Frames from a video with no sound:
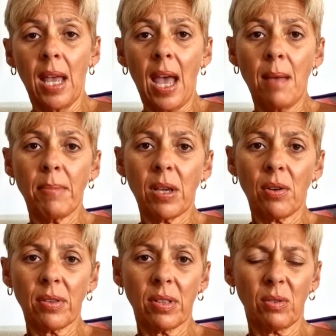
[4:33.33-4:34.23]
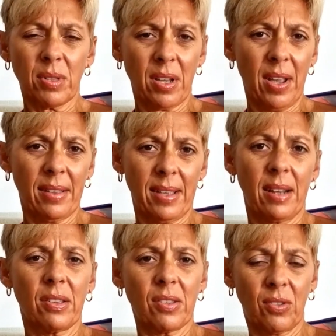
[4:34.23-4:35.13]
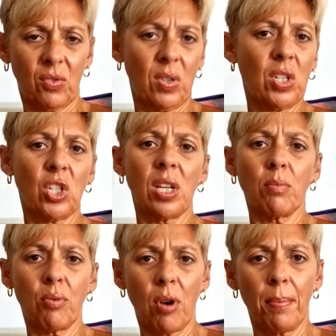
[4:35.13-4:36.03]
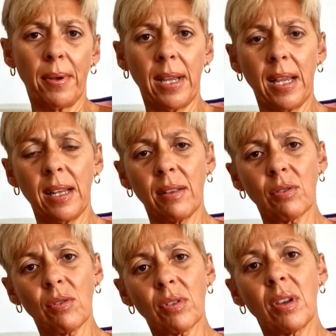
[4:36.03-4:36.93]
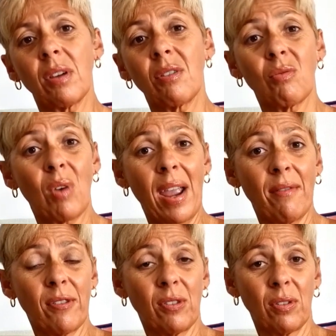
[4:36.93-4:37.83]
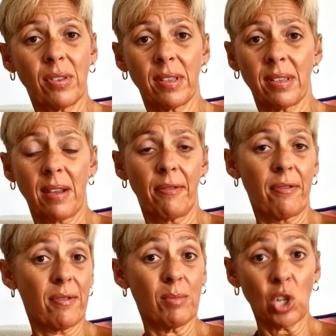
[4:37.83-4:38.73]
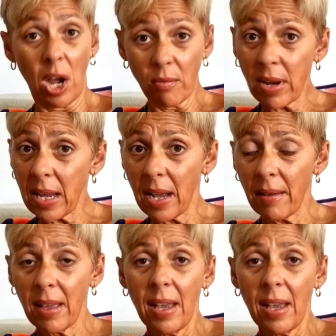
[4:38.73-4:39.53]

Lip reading: And because it also has that astringent property, it is also great for dogs that suffer from diarrhea